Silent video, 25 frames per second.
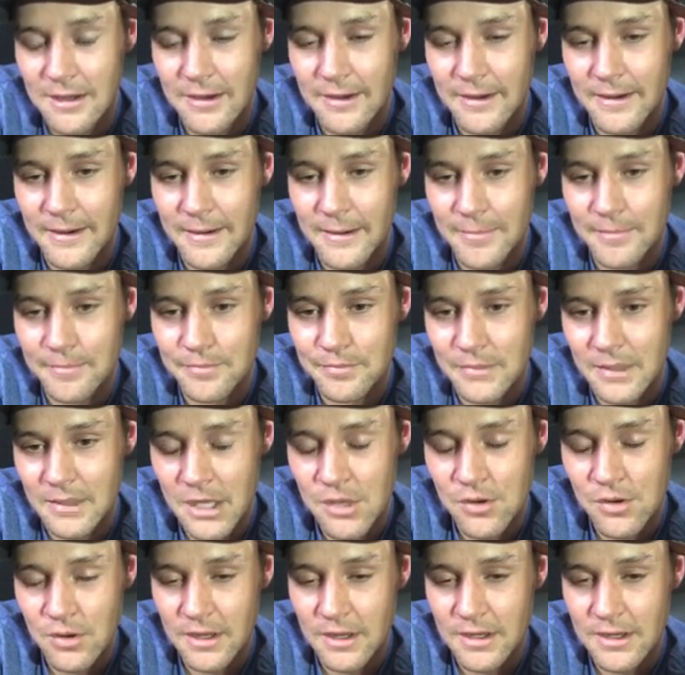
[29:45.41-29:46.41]

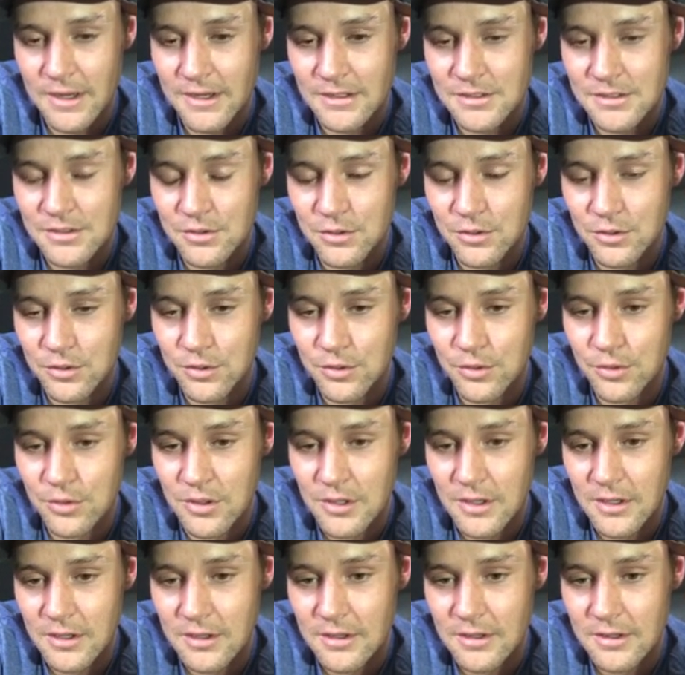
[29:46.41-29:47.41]
Keto Connect's crew
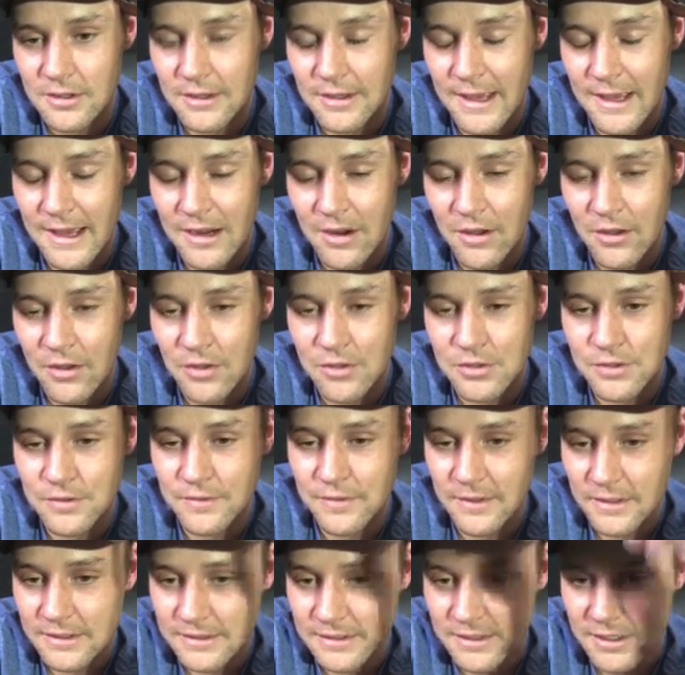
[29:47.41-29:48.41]
got all those
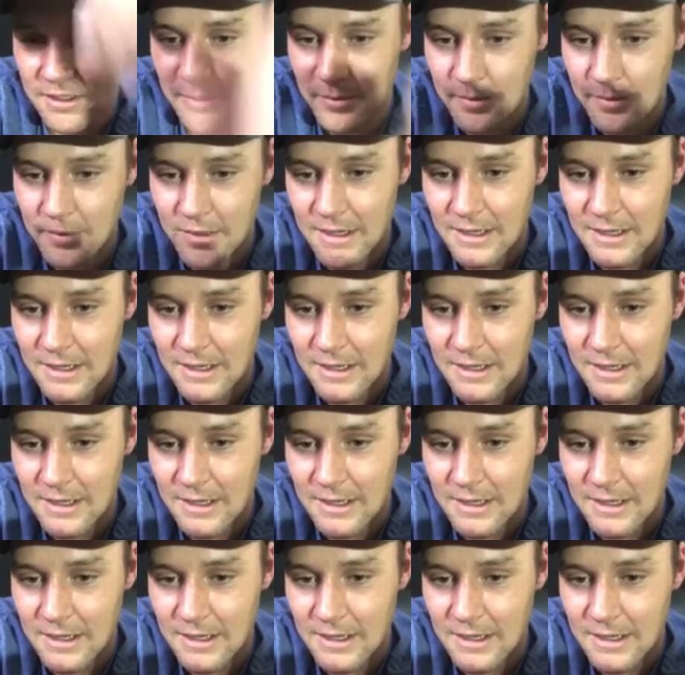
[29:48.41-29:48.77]
fixed up